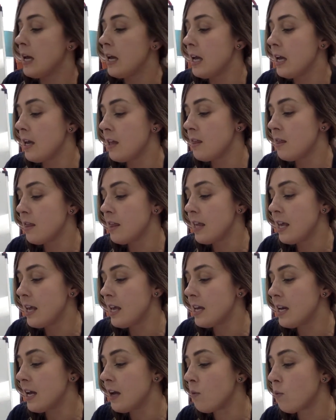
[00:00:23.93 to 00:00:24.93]
And
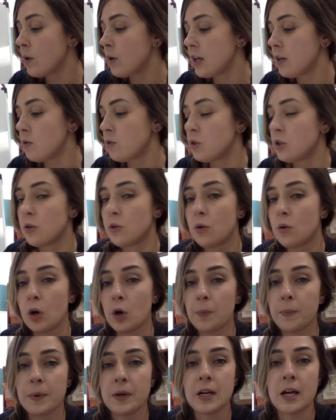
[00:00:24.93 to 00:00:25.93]
then I want you to
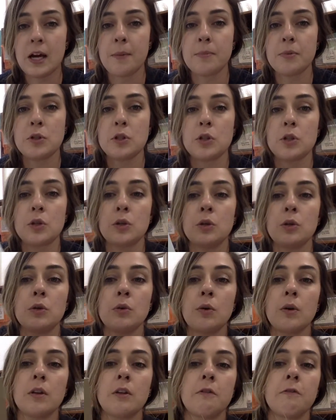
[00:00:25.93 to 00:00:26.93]
open up
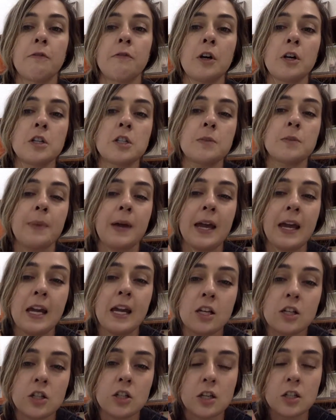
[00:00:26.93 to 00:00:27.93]
to the first
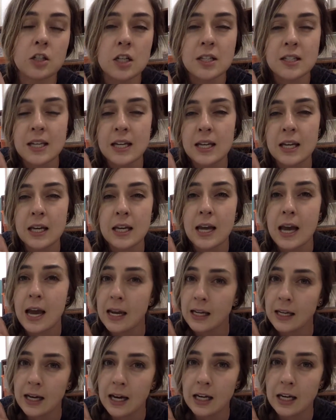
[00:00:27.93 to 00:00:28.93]
page. And just like in
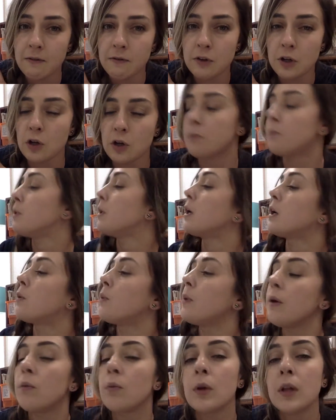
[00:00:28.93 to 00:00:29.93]
any kind of notebook,
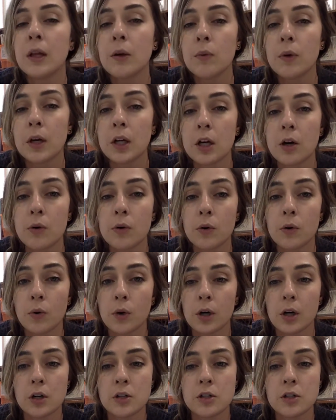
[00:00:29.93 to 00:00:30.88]
we really want to go in order.